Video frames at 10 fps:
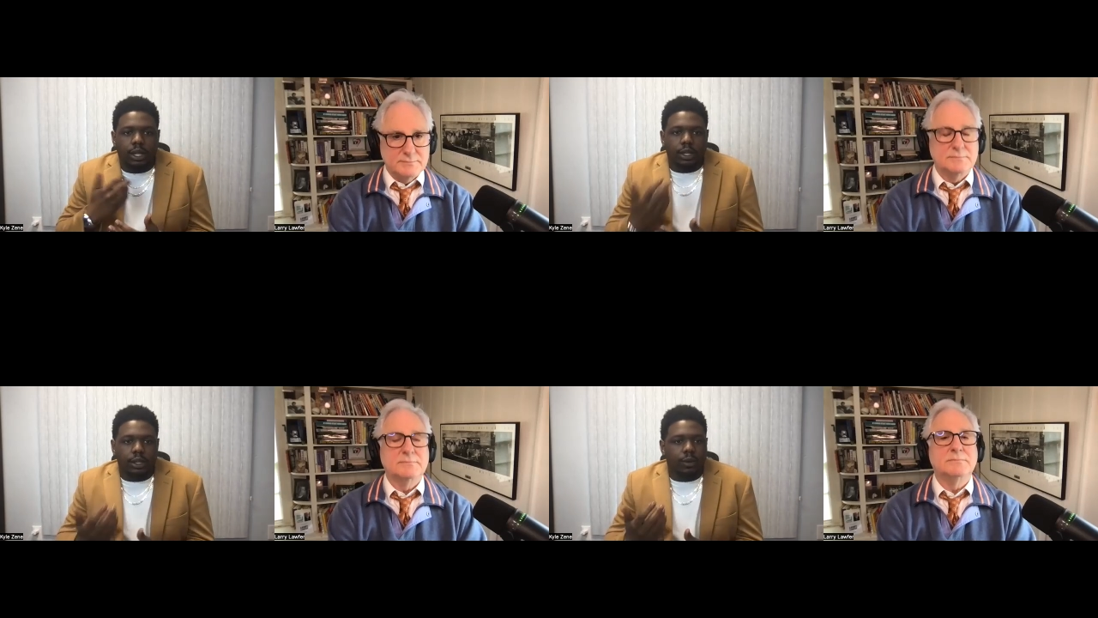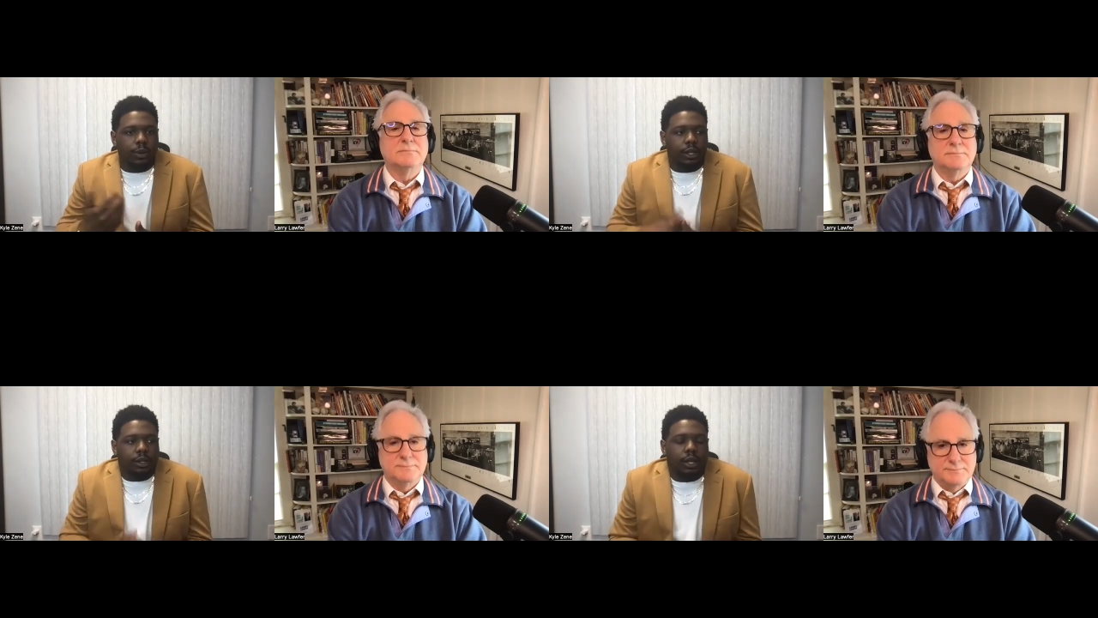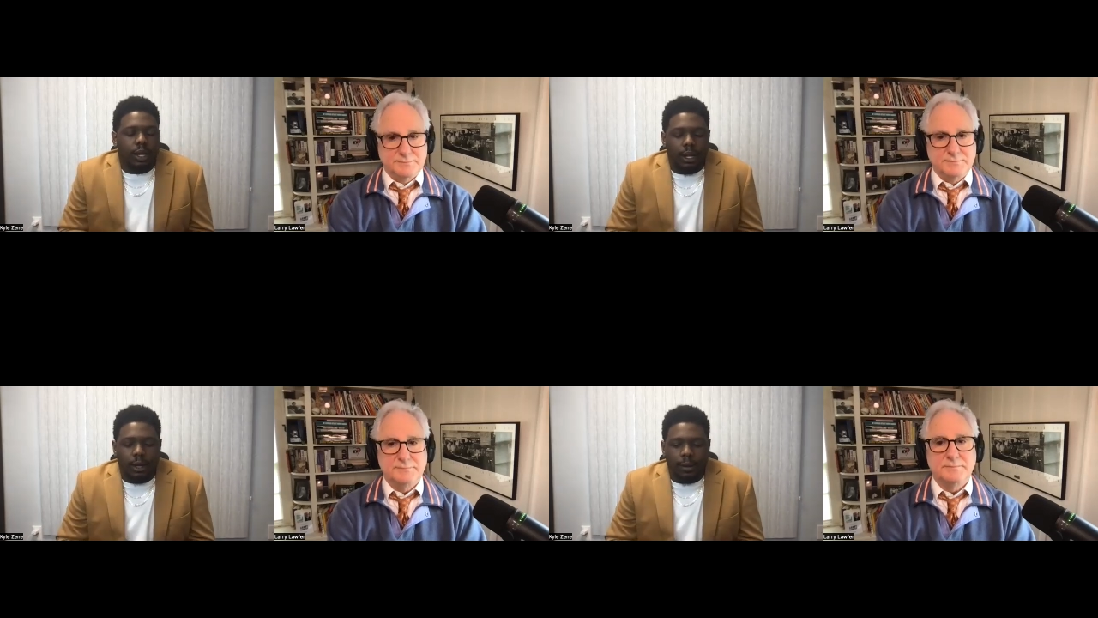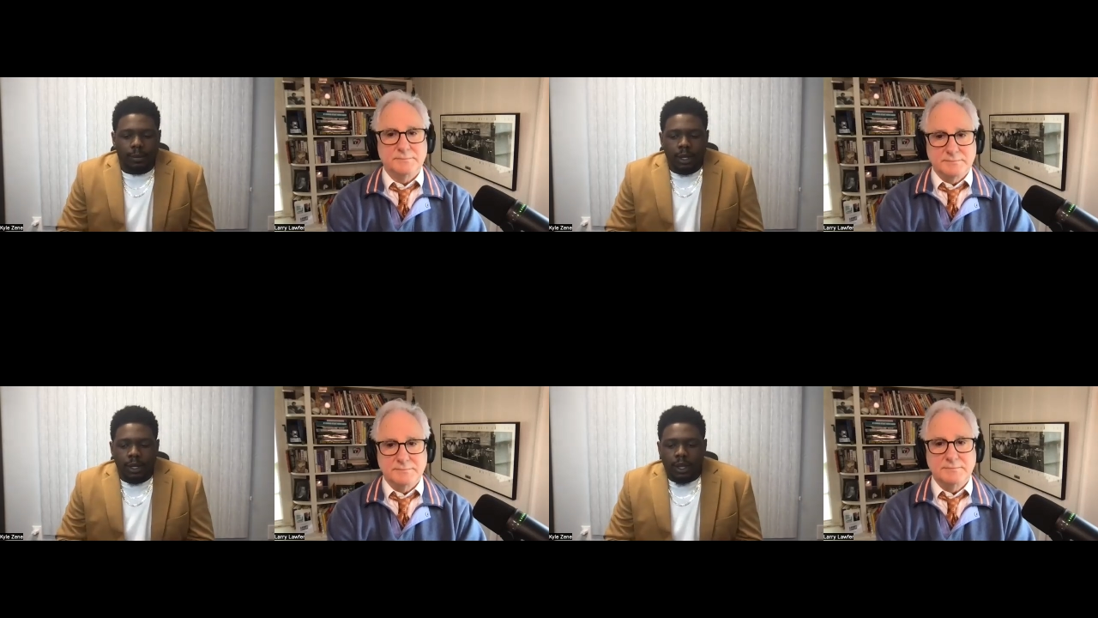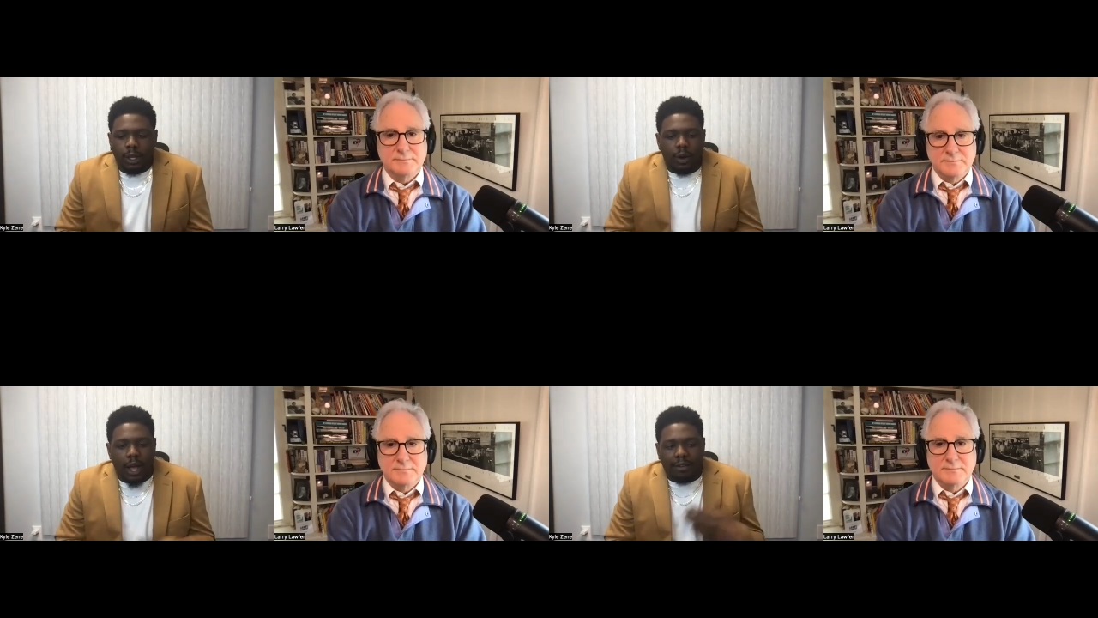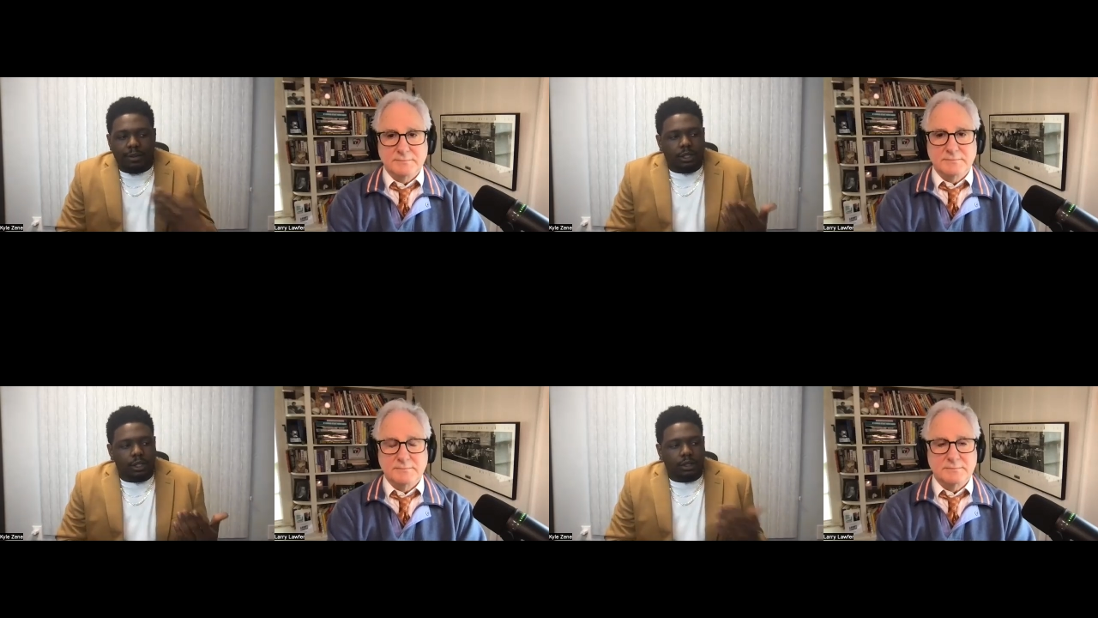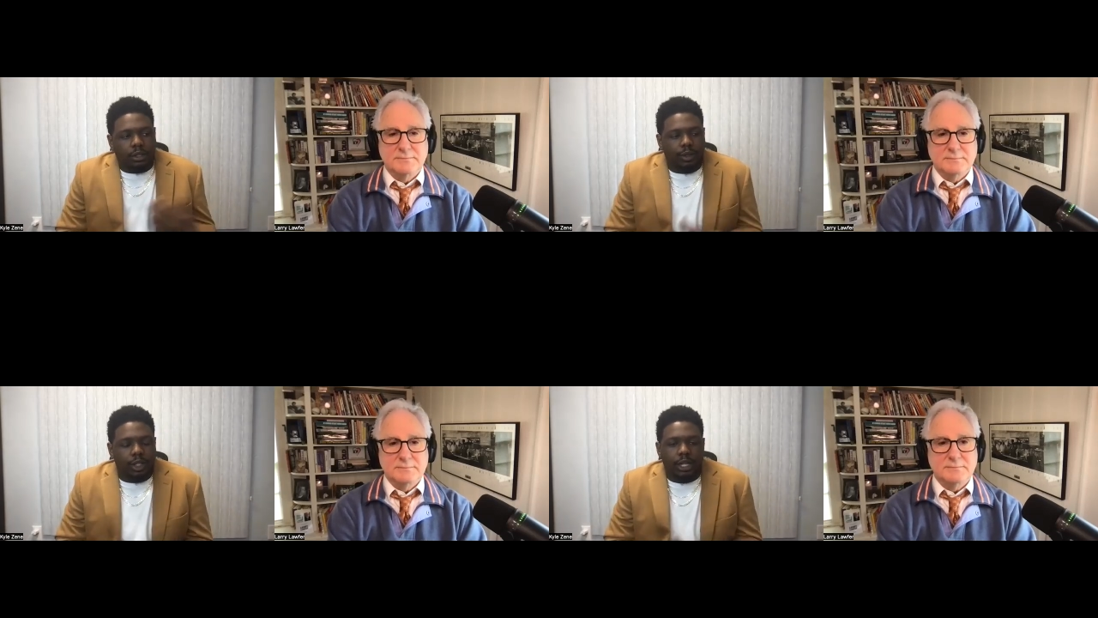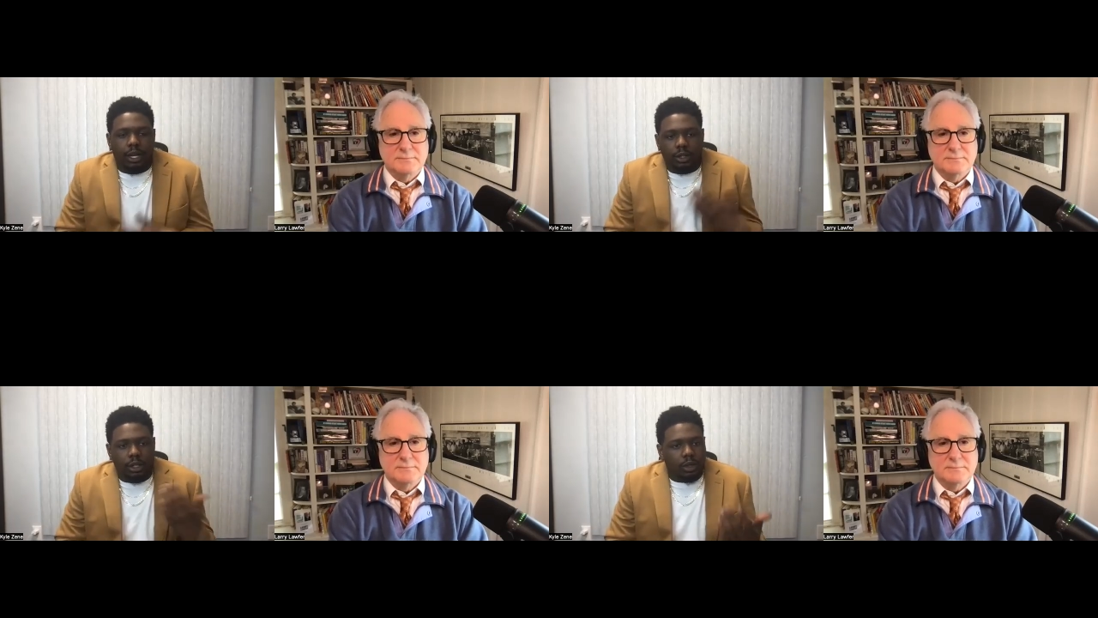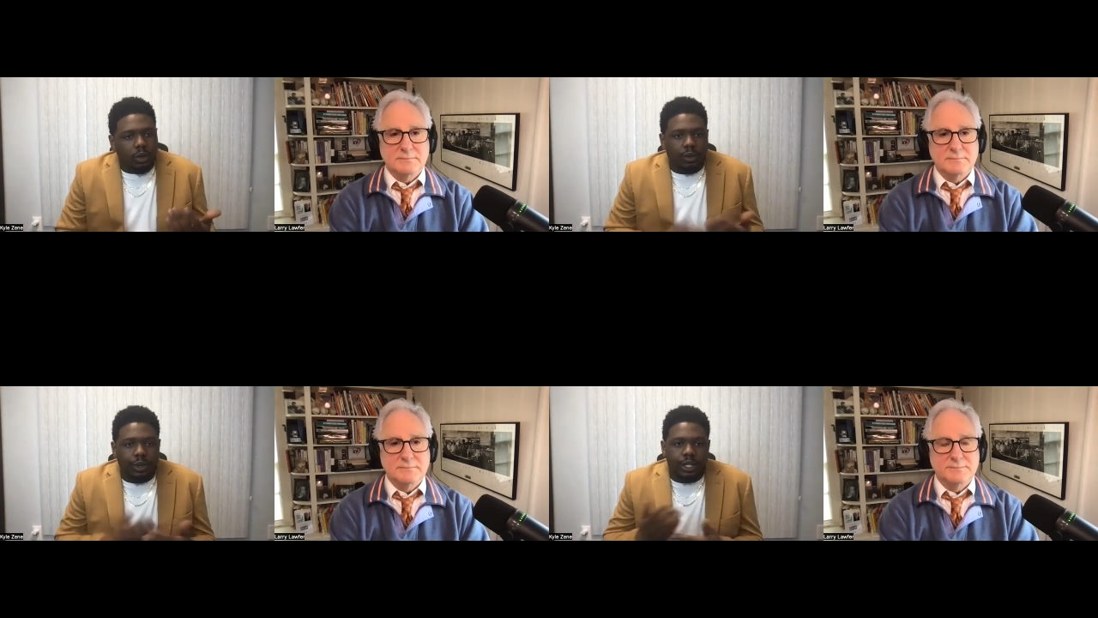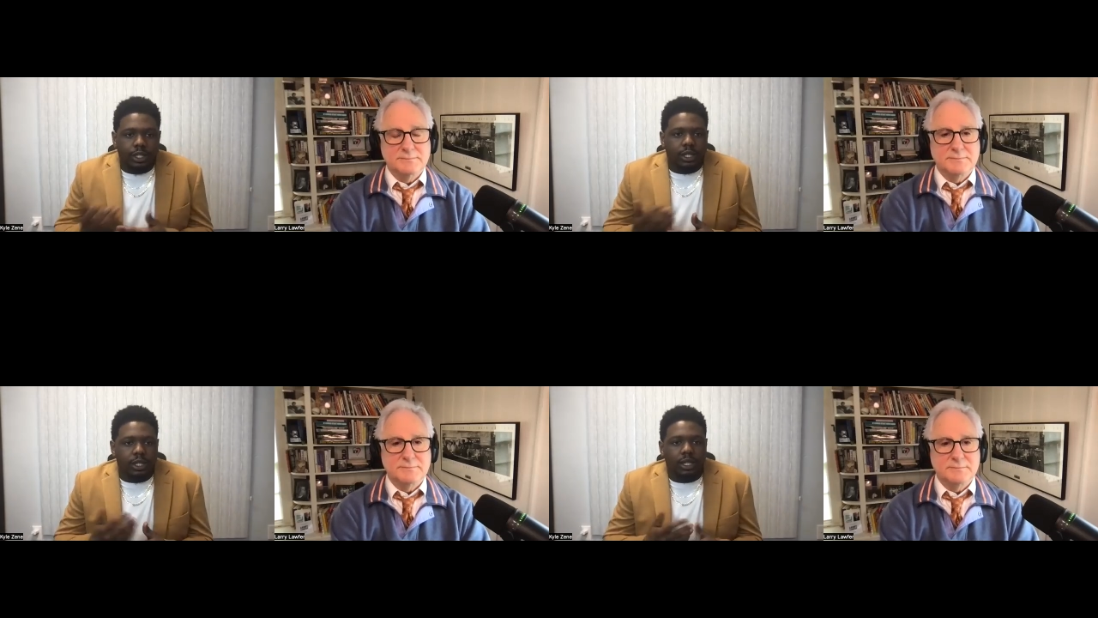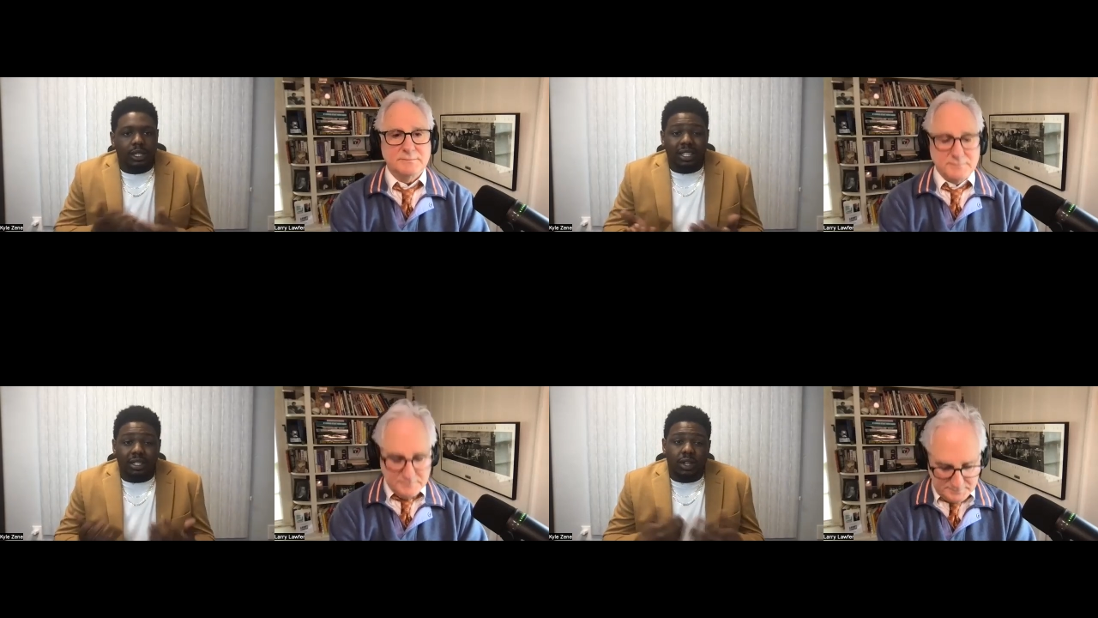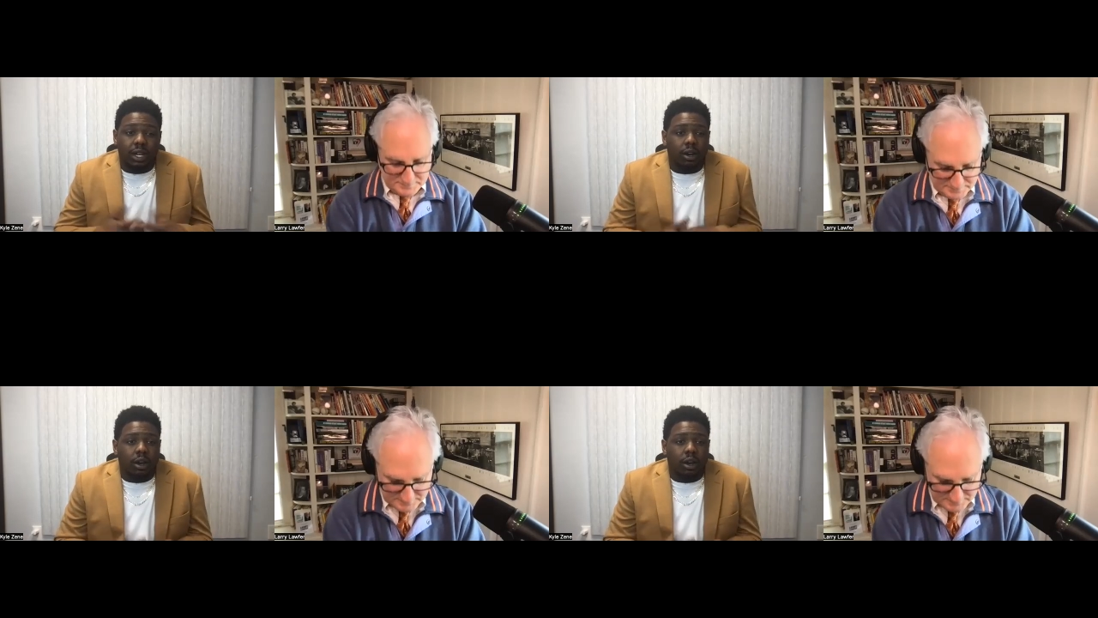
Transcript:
Speaker 1: dealing with, um, you know, having to, to reach out to authorities and things like that to try to